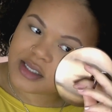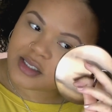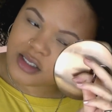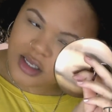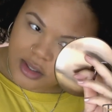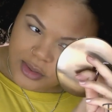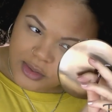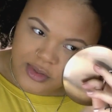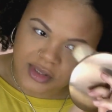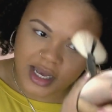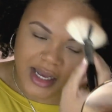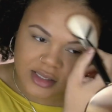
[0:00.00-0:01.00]

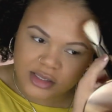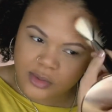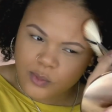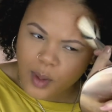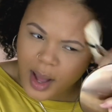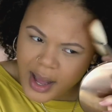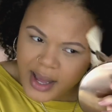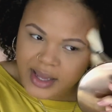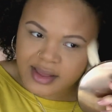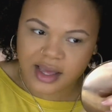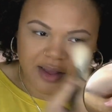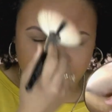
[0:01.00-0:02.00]
excuse as to why
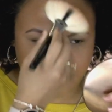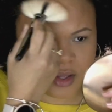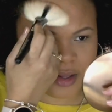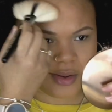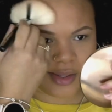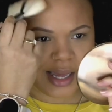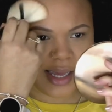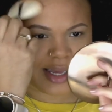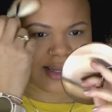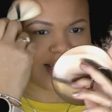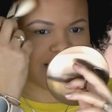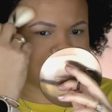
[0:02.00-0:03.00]
they feel
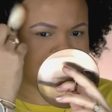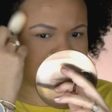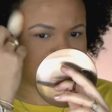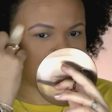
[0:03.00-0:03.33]
like it's